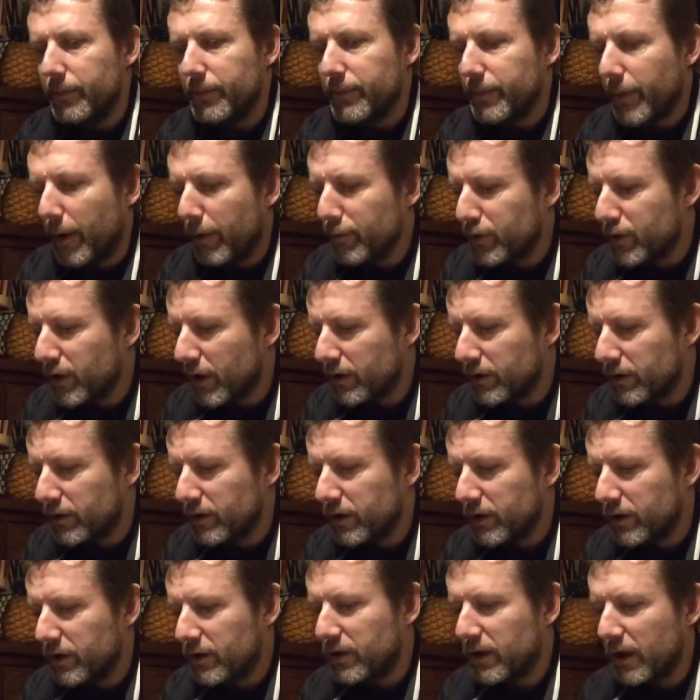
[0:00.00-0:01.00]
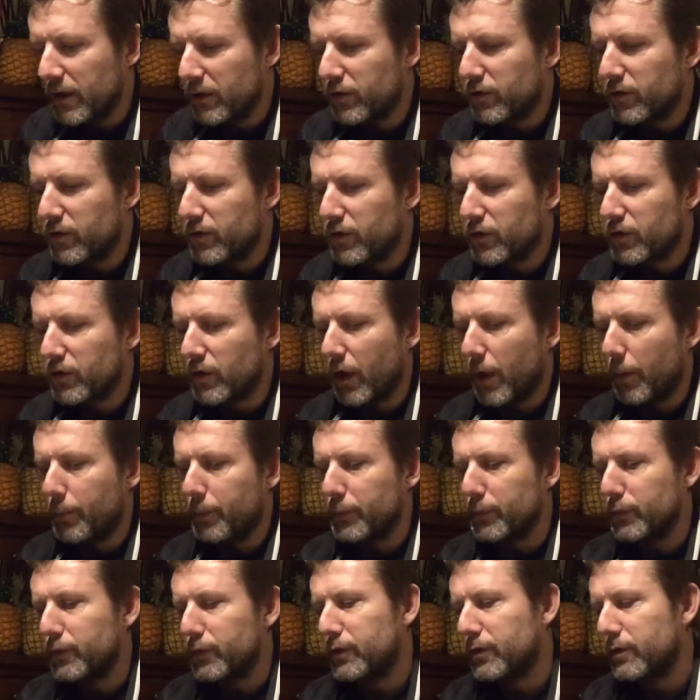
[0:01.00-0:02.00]
Boris Johnson said, stop,
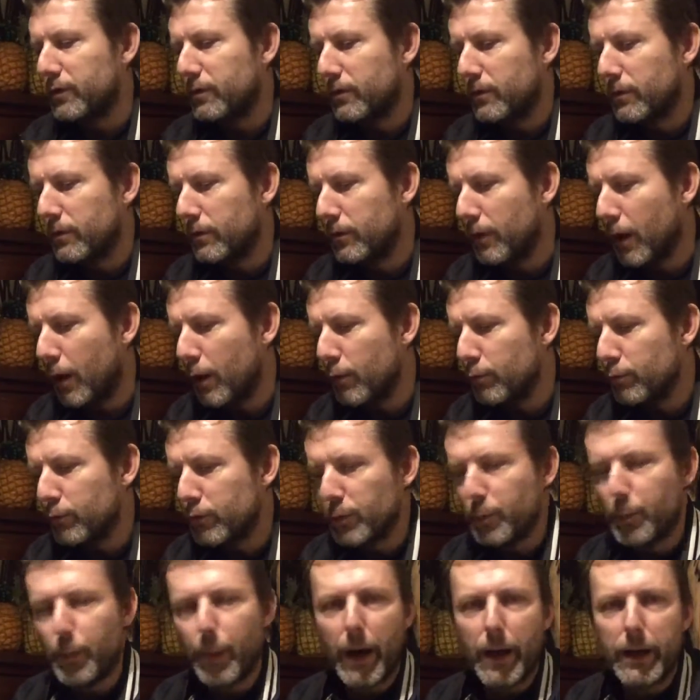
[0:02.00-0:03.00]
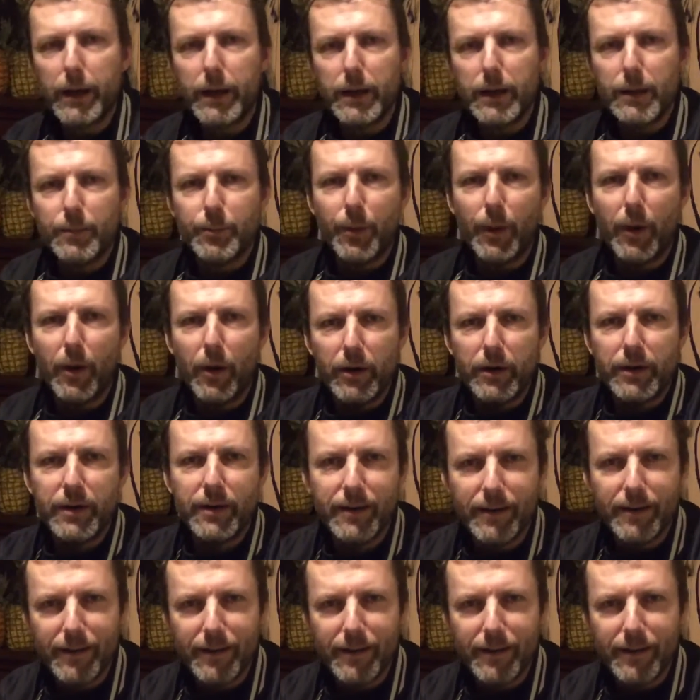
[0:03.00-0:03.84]
don't panic buy.